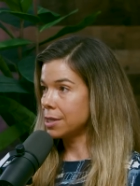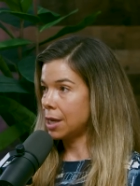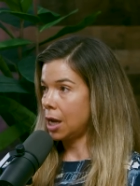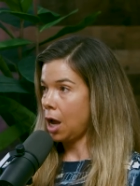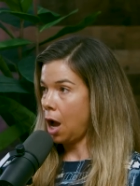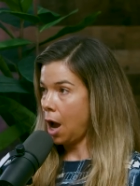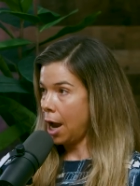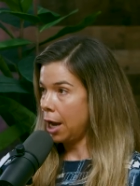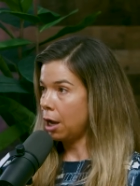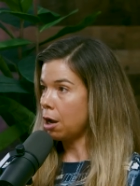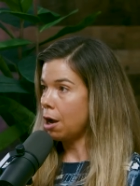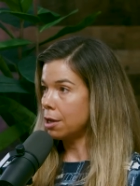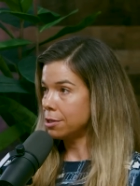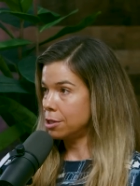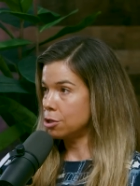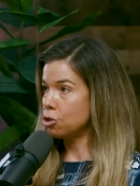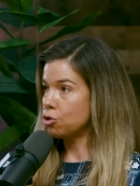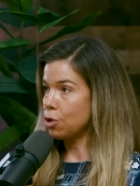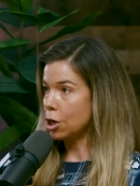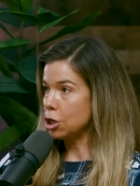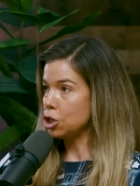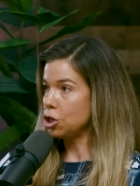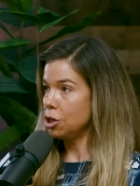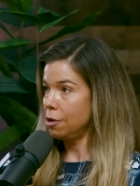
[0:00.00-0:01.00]
like a high
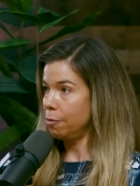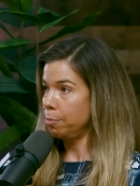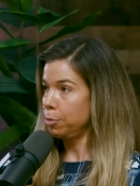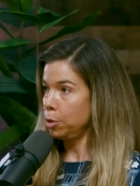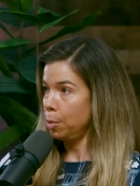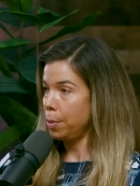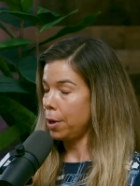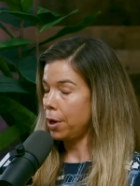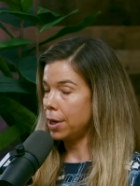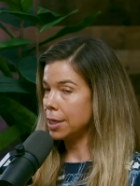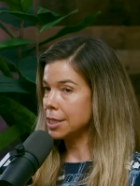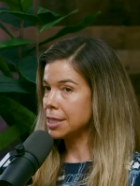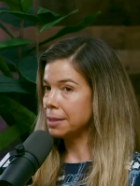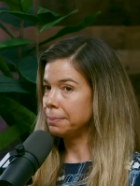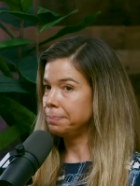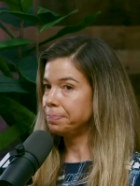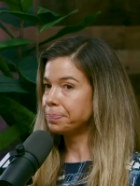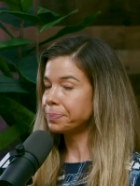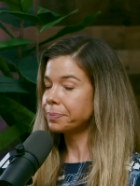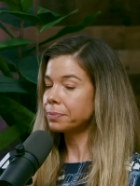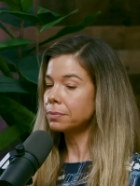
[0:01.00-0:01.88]
concentration of blueberries.